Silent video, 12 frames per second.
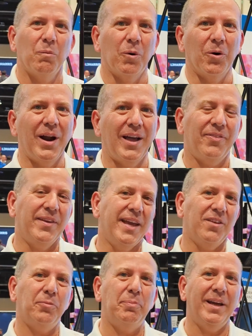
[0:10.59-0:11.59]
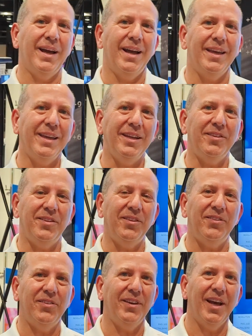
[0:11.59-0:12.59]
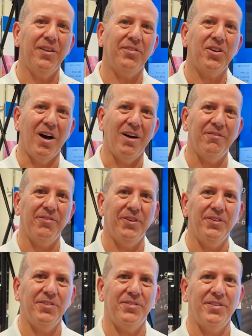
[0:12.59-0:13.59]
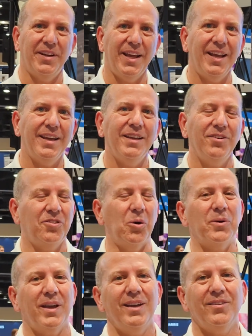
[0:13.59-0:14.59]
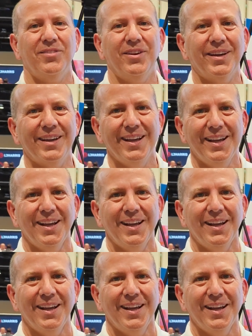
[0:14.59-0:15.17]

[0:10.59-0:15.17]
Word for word: We're at the SPIE DCS conference today showcasing